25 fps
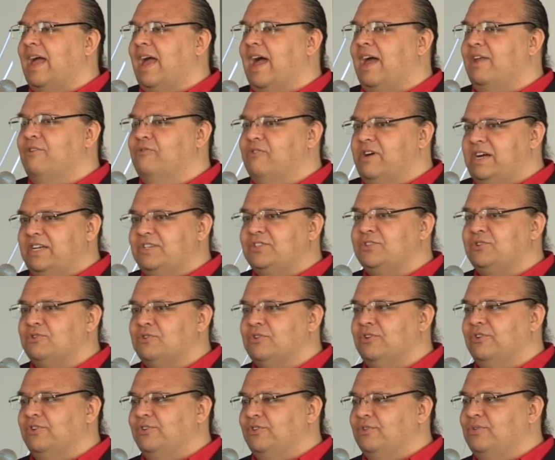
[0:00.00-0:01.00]
Unless you're
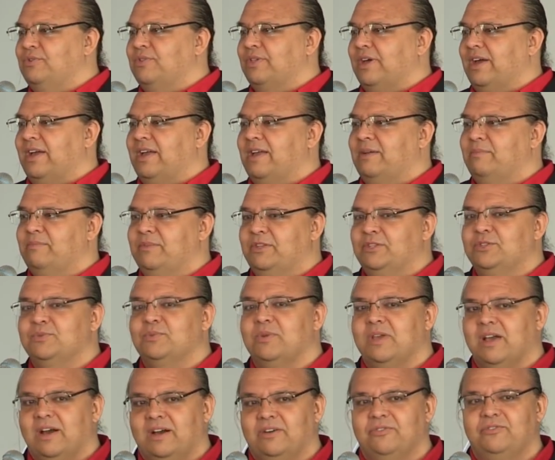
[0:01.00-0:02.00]
going to do that, it means
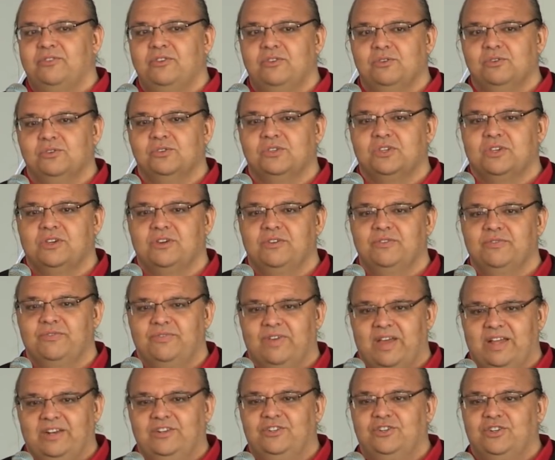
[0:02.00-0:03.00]
we have to use
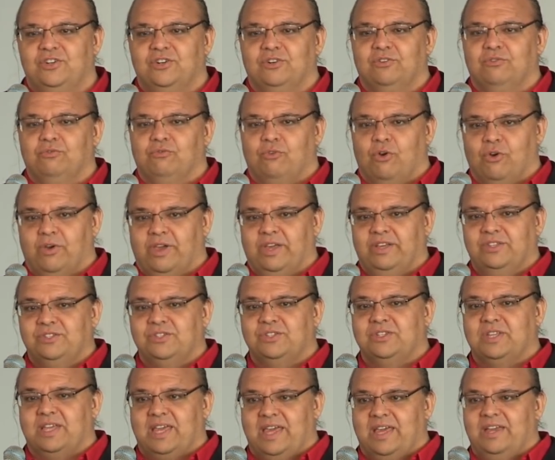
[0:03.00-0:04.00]
conventional
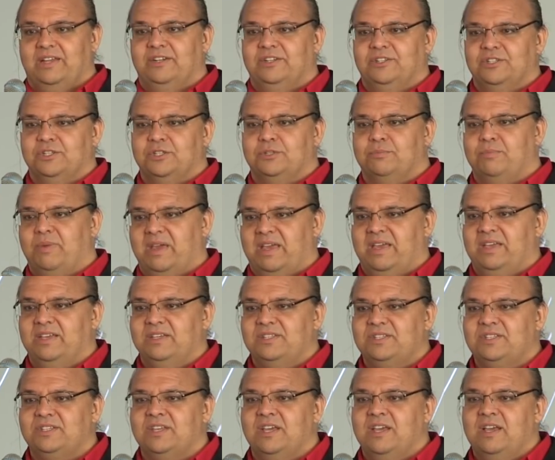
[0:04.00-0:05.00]
rockets to get into
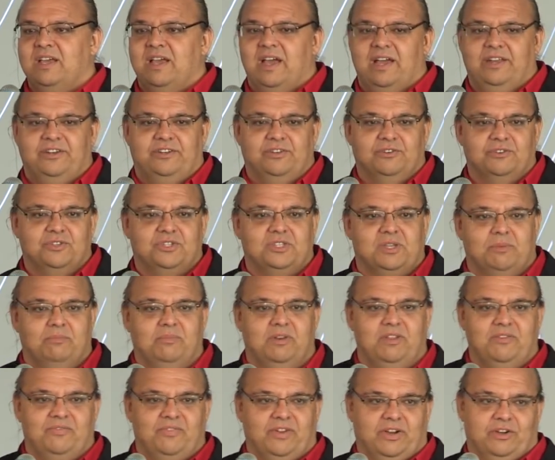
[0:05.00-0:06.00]
space until
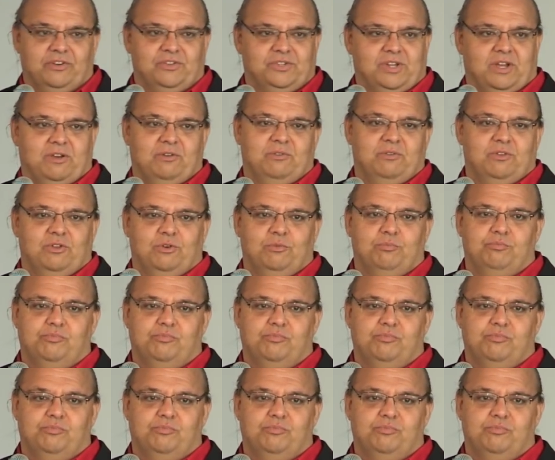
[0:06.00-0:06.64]
somebody figures out,